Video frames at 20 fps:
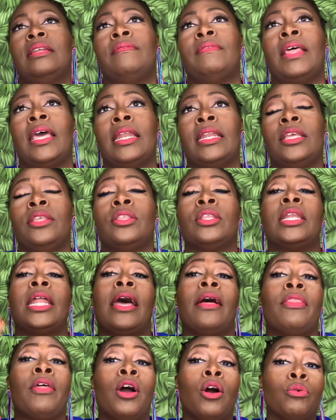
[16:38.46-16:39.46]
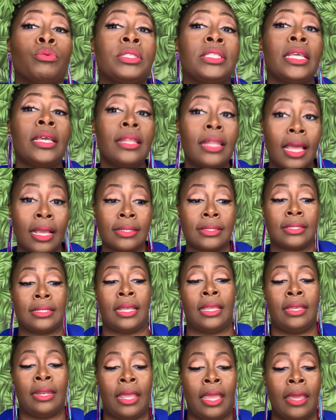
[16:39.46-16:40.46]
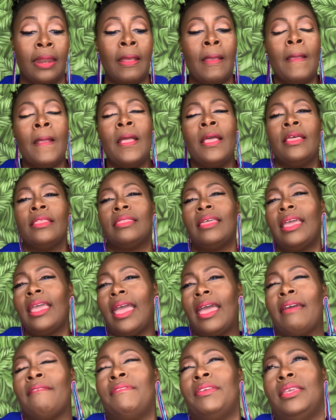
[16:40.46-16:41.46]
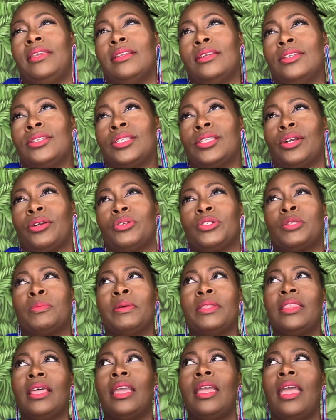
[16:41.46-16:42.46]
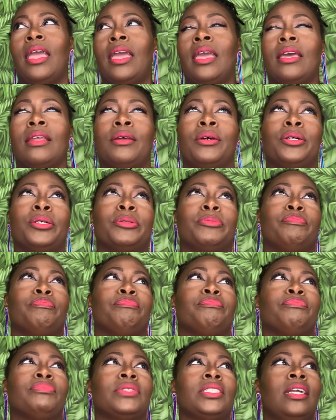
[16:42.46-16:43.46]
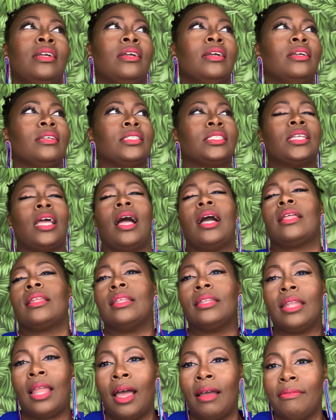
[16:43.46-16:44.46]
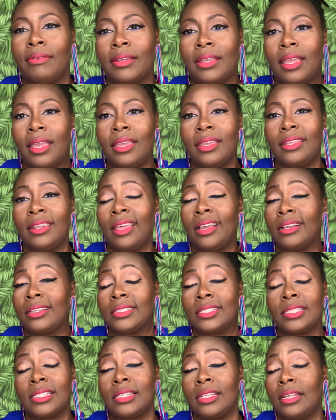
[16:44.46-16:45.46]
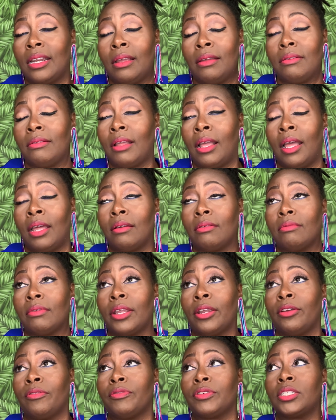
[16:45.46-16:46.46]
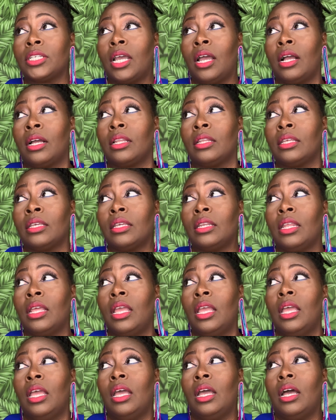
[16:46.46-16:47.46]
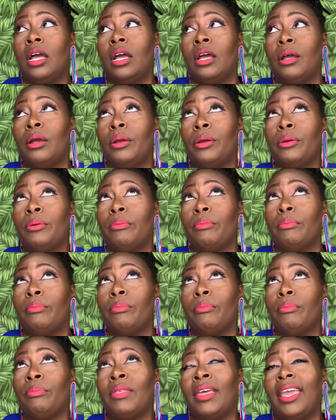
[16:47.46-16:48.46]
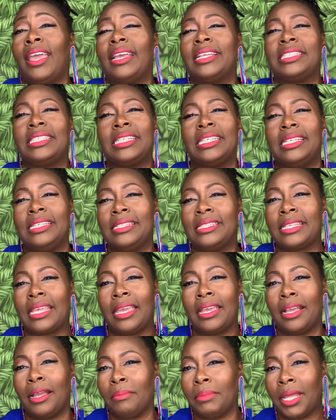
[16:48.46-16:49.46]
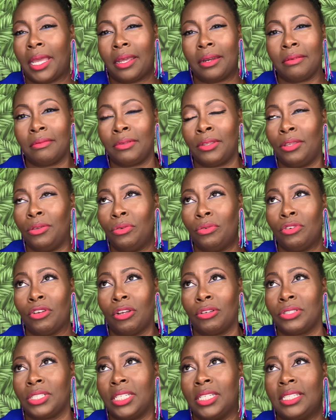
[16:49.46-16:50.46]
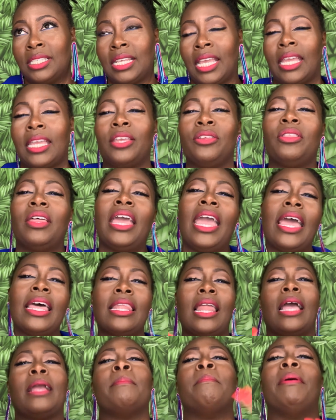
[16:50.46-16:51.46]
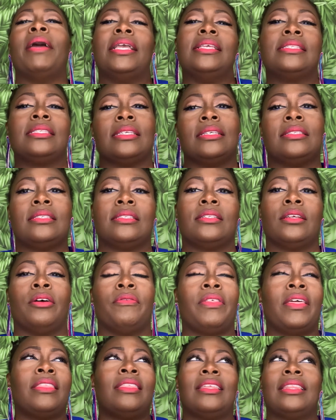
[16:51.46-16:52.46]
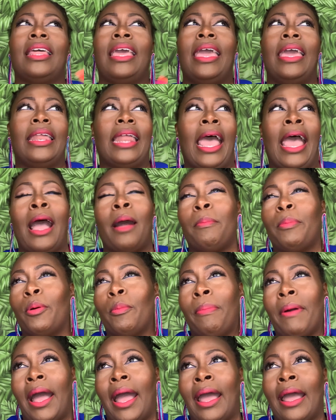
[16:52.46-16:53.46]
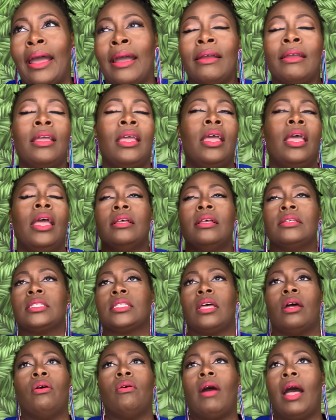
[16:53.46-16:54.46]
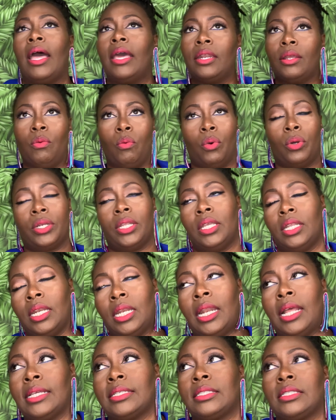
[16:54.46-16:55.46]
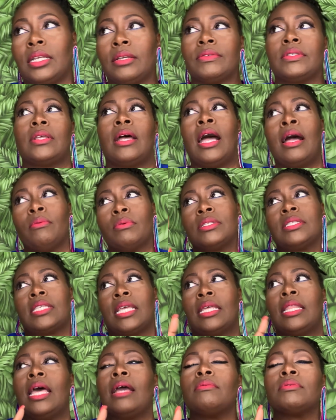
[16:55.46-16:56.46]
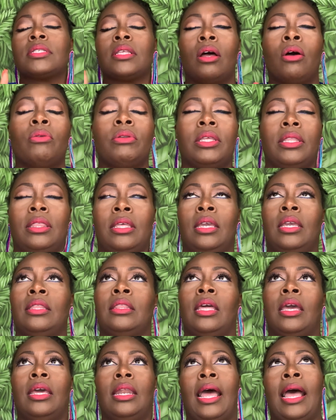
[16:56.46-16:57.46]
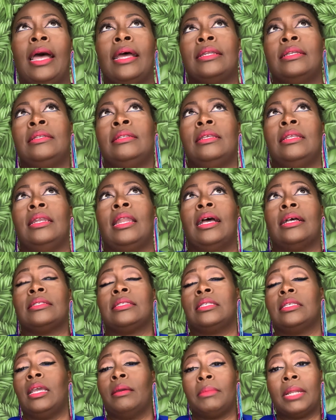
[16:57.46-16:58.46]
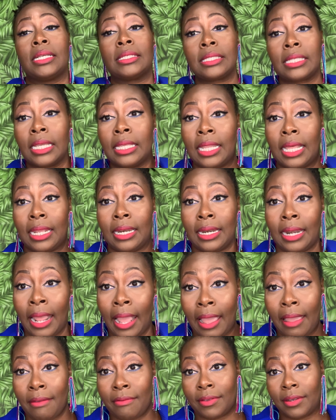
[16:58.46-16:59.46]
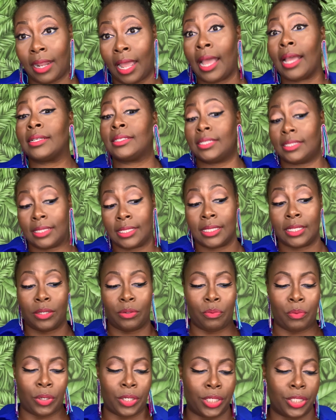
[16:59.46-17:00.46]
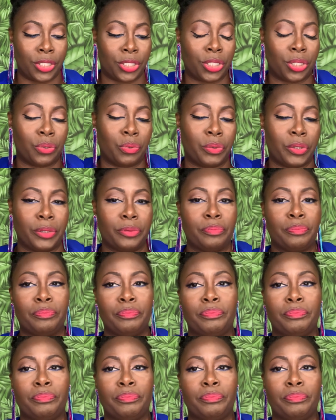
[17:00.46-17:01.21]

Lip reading: any of that either. Now, the hotel I stayed at, they had vegan desserts, but they had chocolate lava cake. And like I just said, I don't care for chocolate. They had cheesecake. I'm not huge on cheesecake. They had like basic stuff. I think they had apple pie. So I didn't want any of that stuff. So I would say that was the only thing that I did not see. I'm not saying they didn't have it. I just didn't run into it.